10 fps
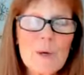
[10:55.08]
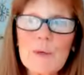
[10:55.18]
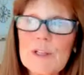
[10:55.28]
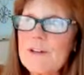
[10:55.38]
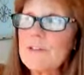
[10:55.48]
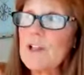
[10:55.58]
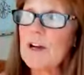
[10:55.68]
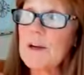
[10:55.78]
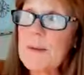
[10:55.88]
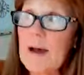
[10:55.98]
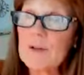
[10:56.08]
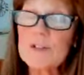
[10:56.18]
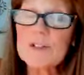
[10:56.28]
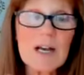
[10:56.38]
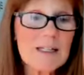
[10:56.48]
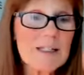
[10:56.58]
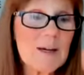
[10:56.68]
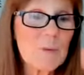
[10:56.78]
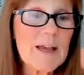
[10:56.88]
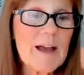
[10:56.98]
We live along a mountainside
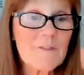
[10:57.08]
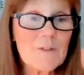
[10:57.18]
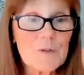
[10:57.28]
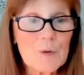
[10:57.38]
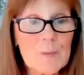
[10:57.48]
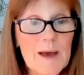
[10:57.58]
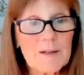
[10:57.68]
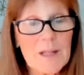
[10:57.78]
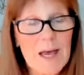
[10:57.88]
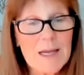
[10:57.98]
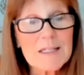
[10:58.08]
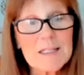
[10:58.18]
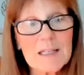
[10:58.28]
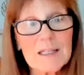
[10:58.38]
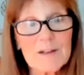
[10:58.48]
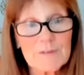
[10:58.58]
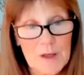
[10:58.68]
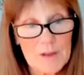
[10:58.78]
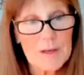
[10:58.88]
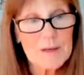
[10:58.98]
that we have a few mountain lions that live
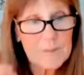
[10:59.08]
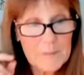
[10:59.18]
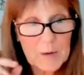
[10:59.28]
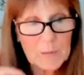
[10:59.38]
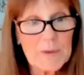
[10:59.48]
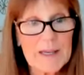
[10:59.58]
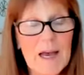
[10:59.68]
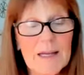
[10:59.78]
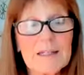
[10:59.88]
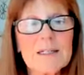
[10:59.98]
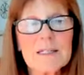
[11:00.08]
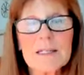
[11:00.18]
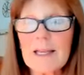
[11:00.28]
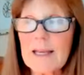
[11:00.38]
on the mountain behind us, and